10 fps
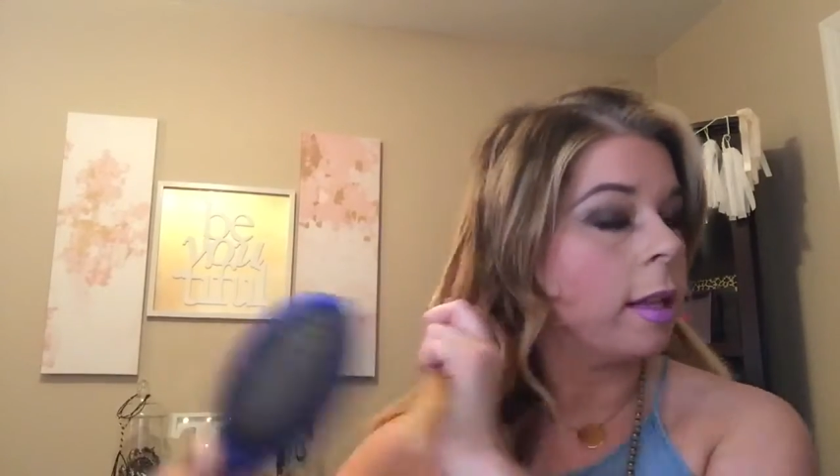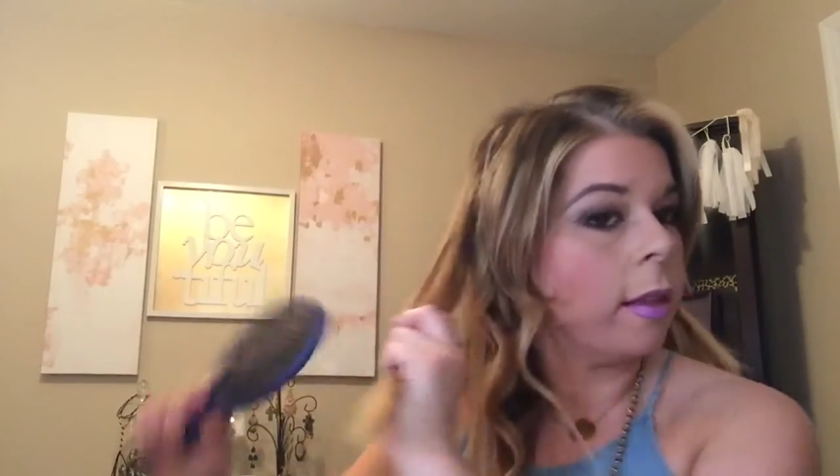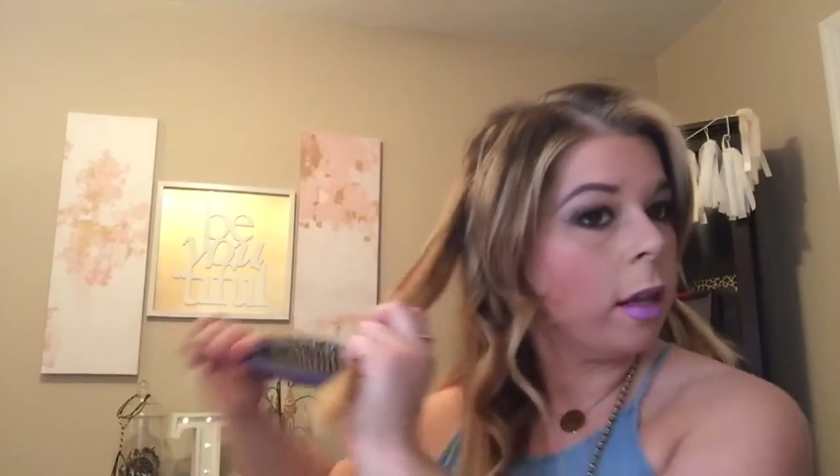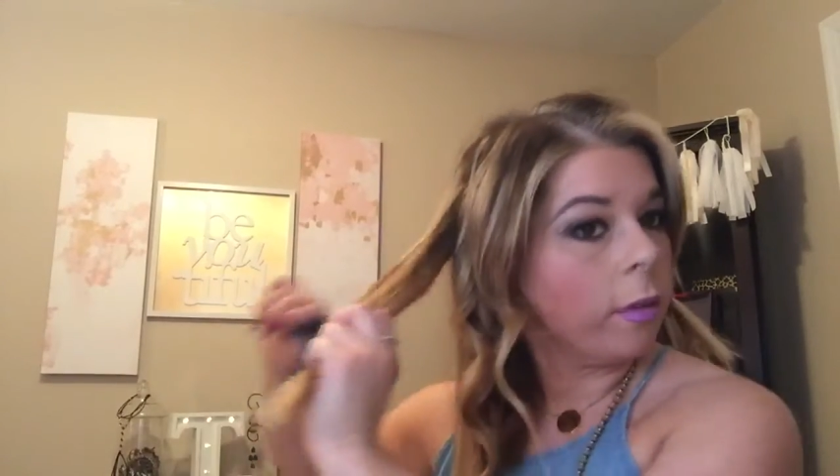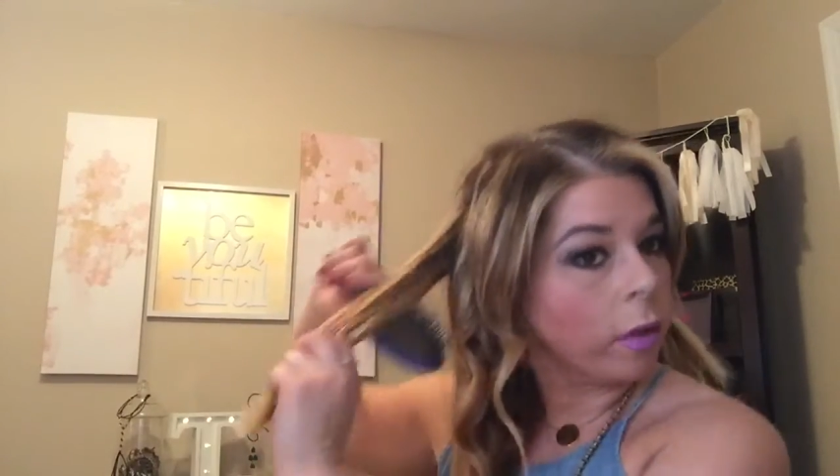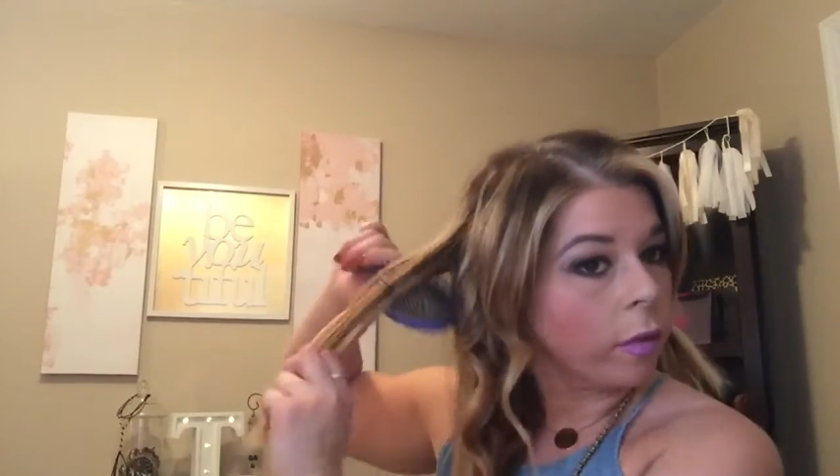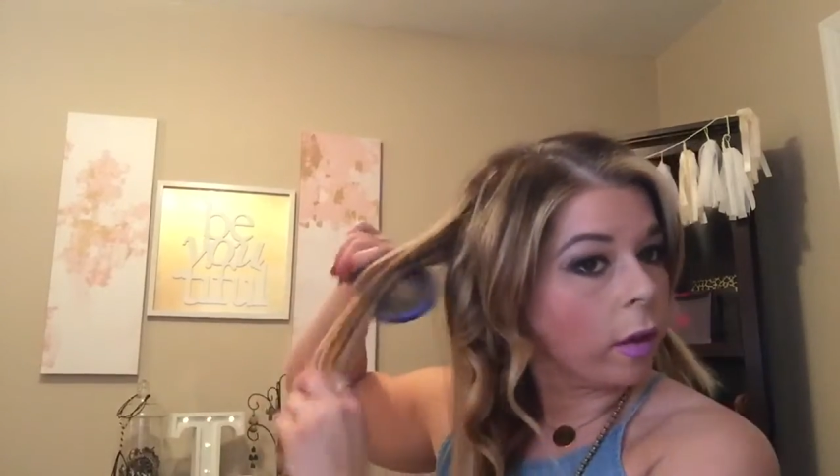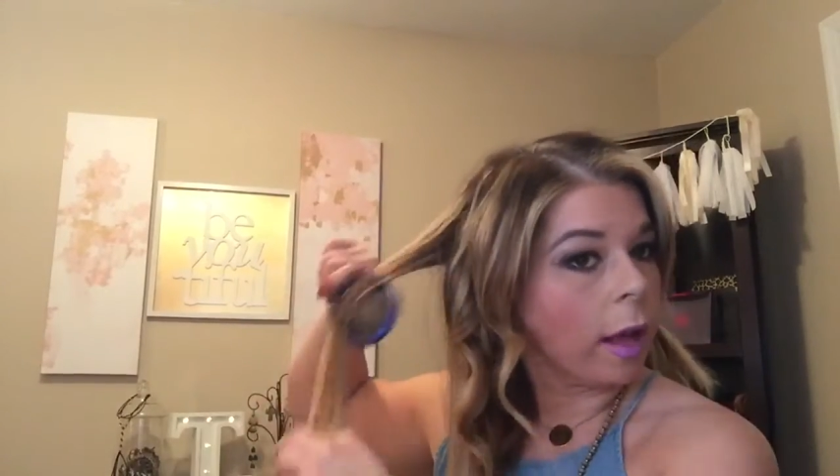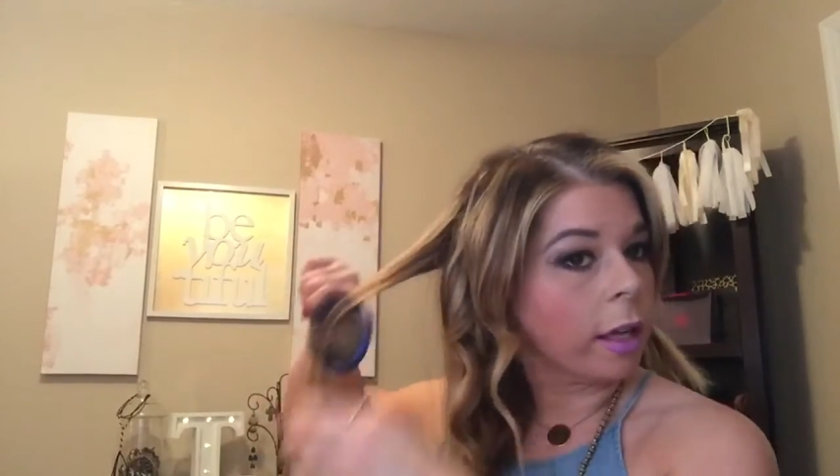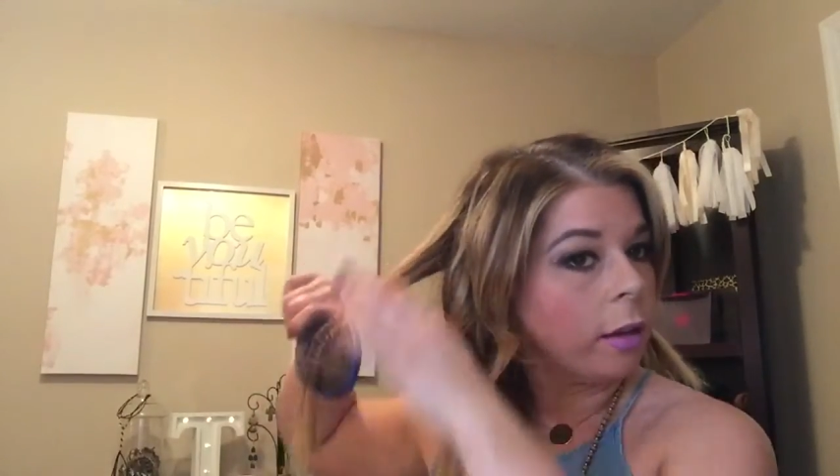And then if you
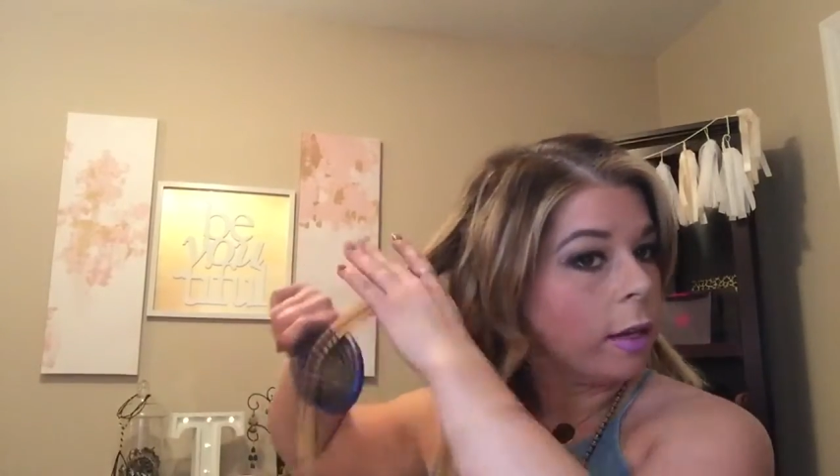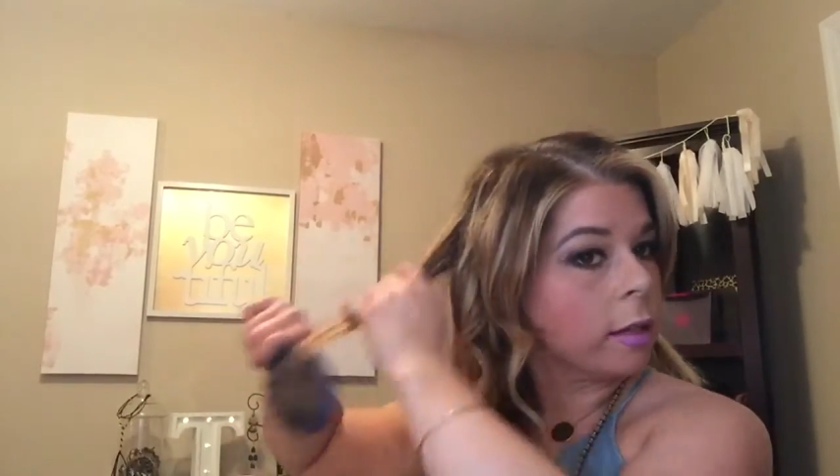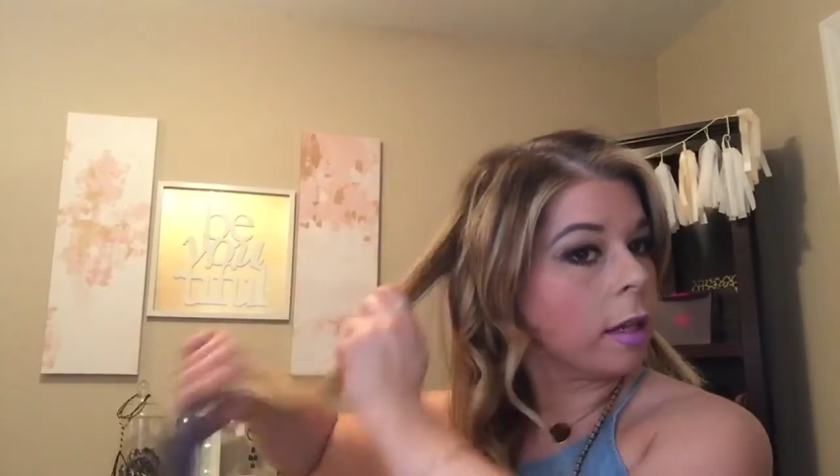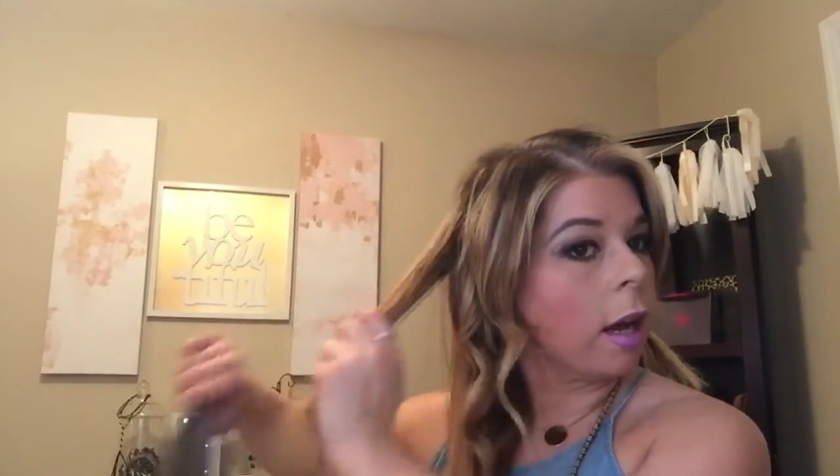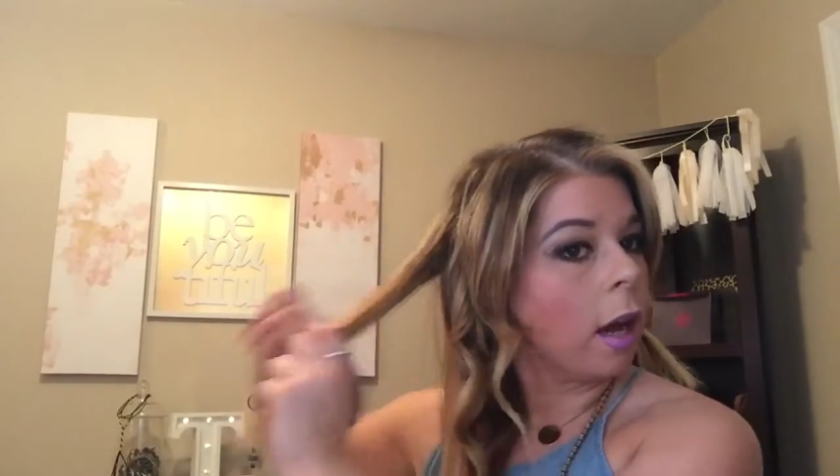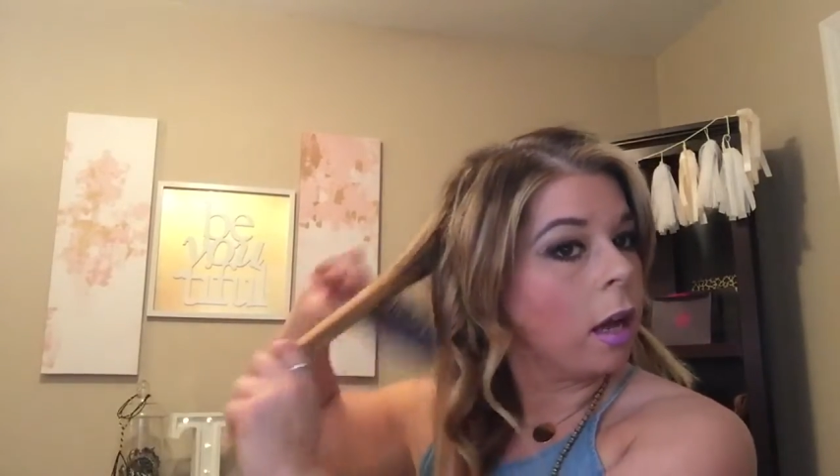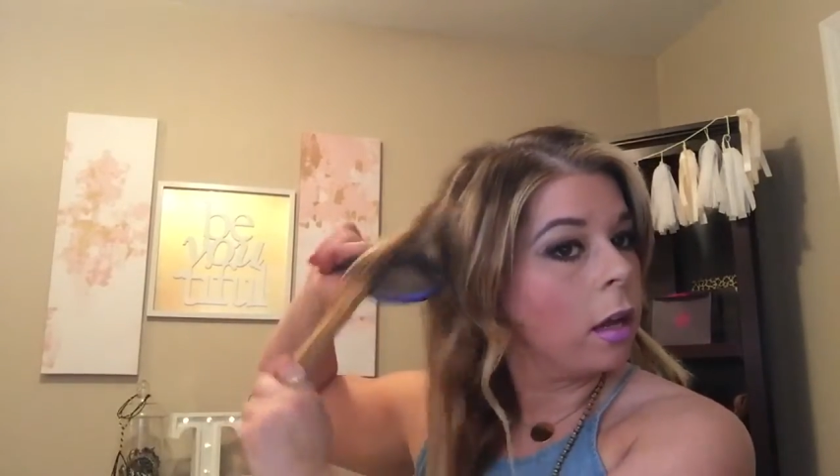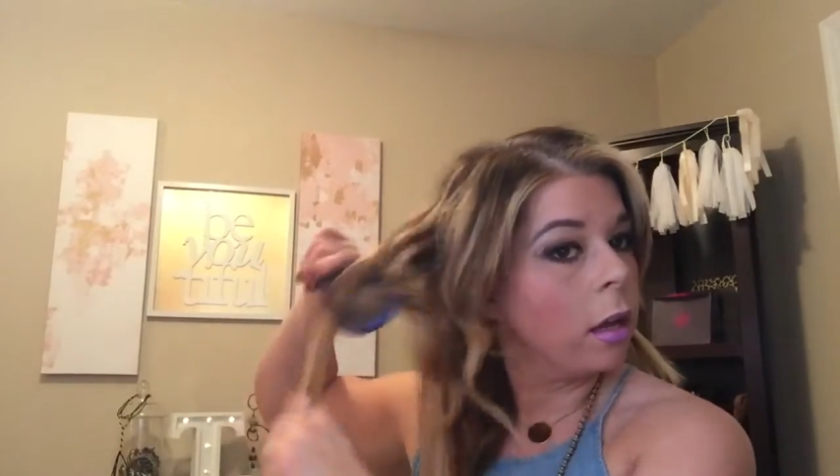feel like you need to